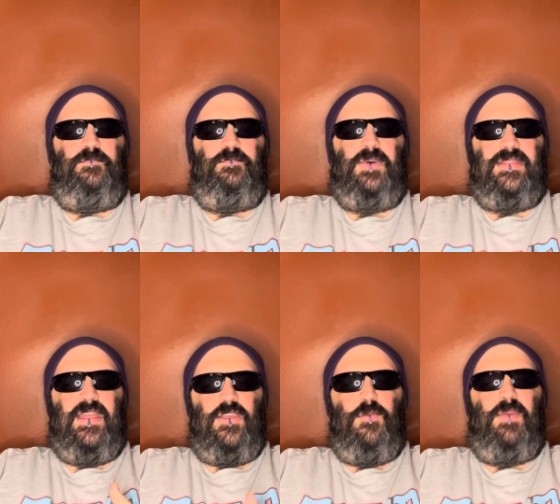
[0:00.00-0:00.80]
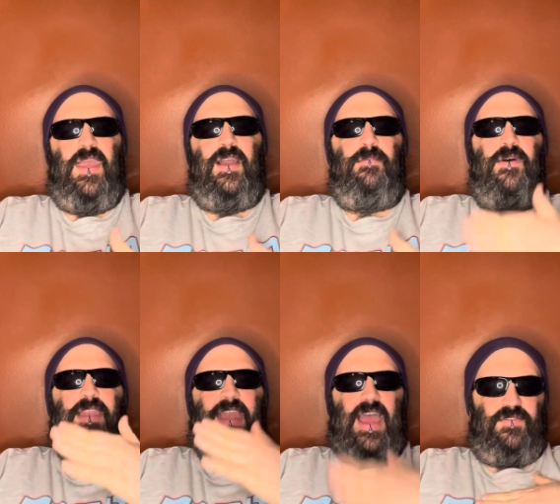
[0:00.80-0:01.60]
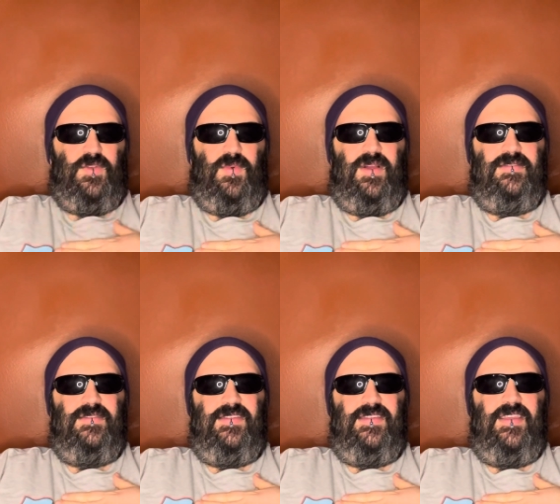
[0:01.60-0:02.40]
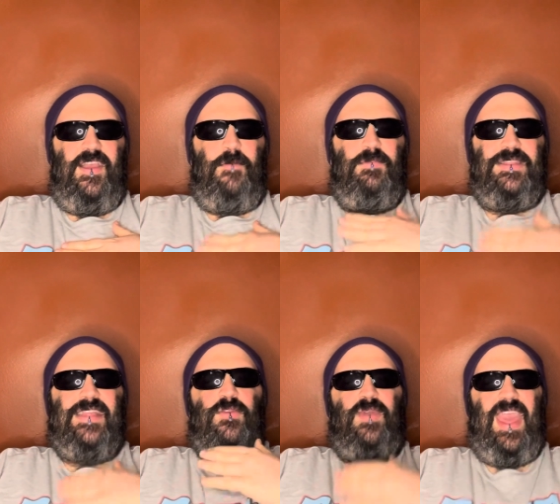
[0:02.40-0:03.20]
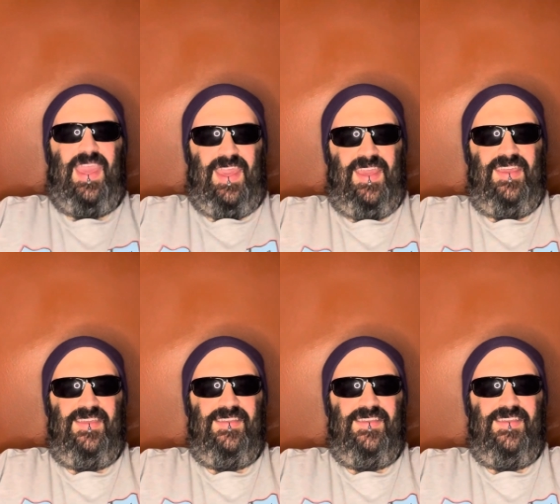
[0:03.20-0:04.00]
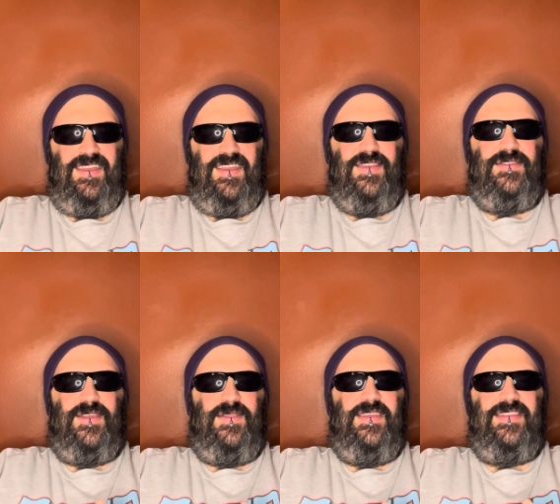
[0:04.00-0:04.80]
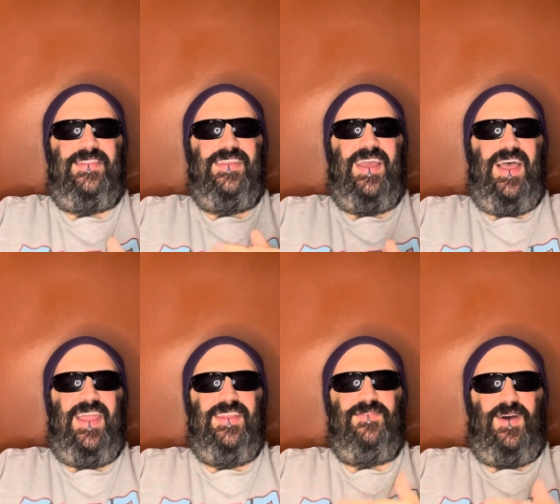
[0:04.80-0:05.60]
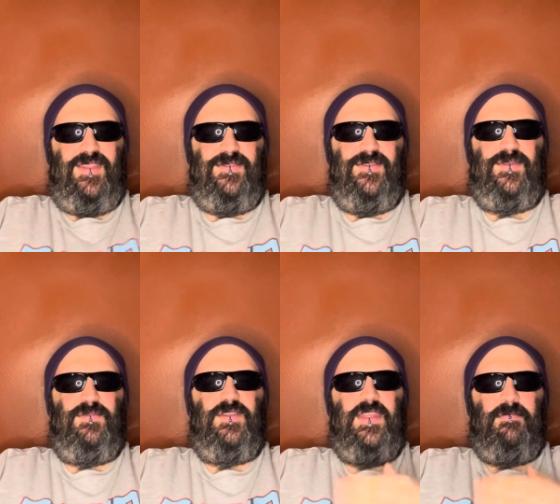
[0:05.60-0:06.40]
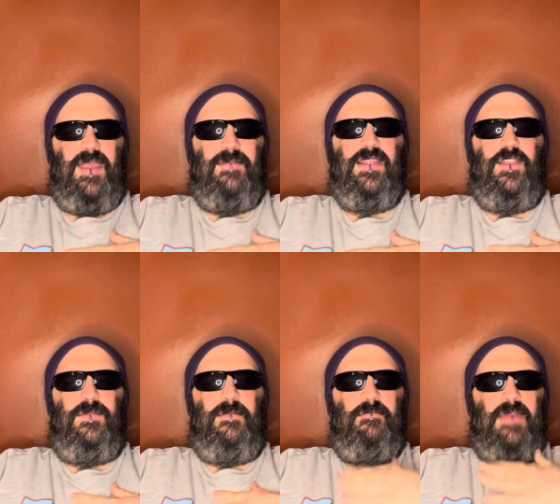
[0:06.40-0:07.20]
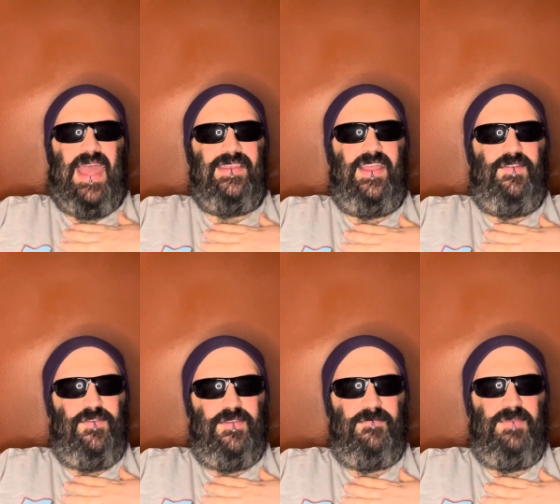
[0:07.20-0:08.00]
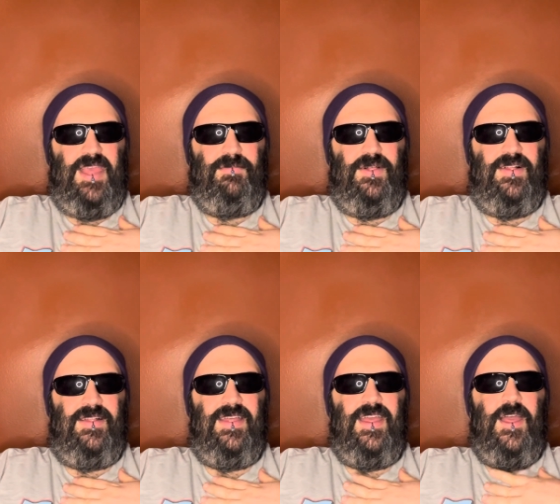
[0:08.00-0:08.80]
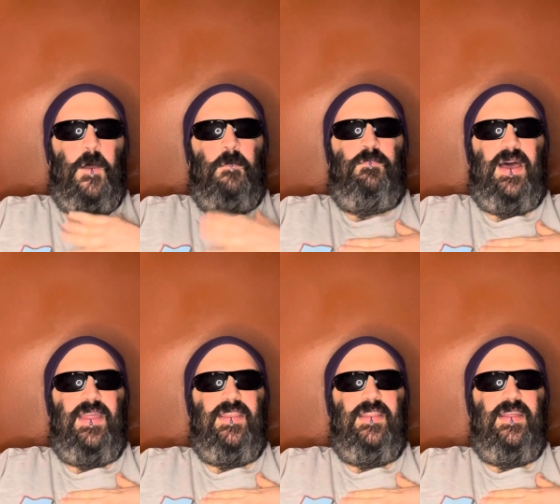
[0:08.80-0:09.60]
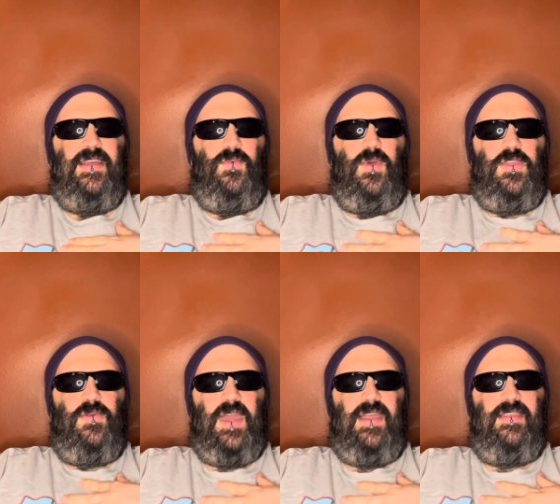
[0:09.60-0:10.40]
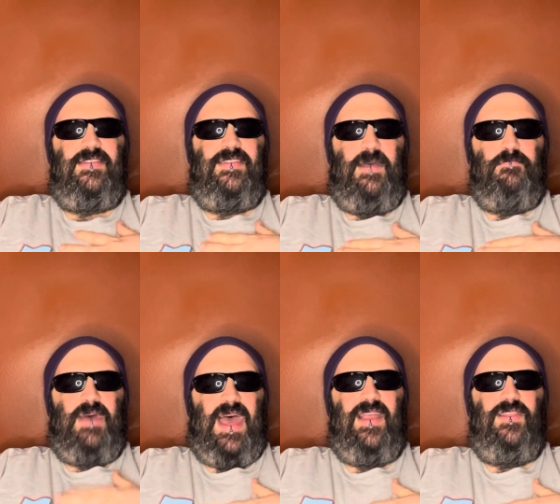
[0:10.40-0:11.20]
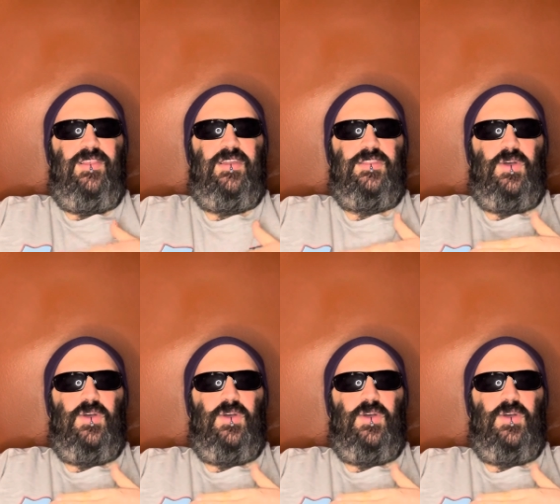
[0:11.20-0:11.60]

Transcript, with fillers: but then you pick up on it afterwards. But that's okay so this is the kind of audio description that may be a little bit maddening for some people, but when you kind of step back and look at the